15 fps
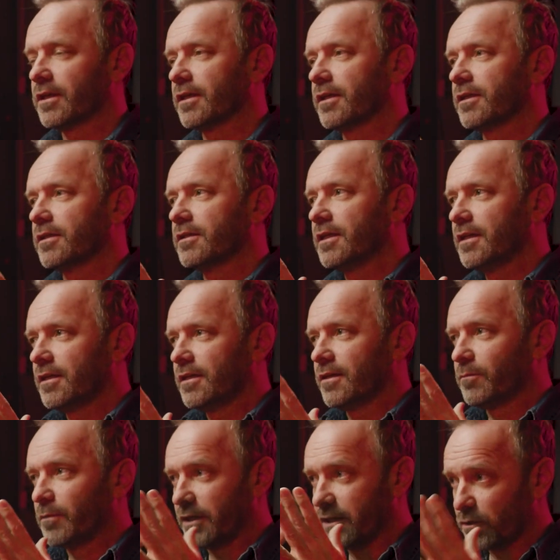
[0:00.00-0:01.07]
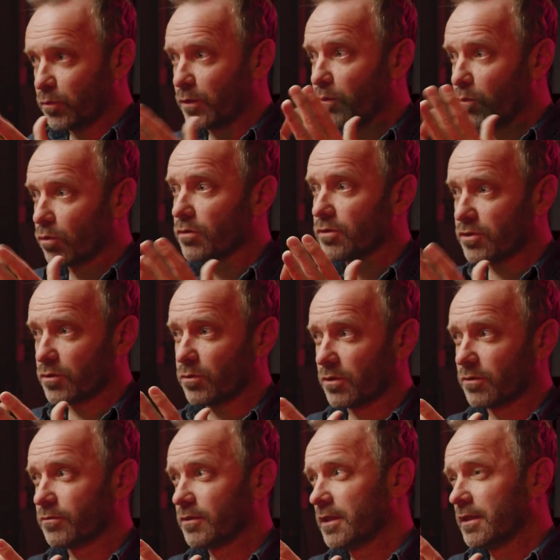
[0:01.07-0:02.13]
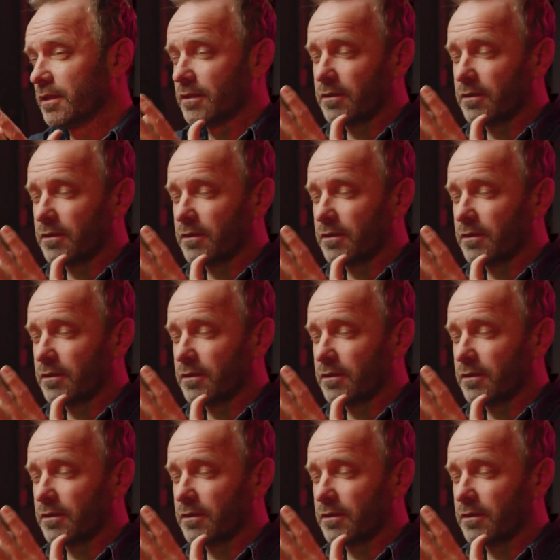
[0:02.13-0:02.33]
and because we were sort of,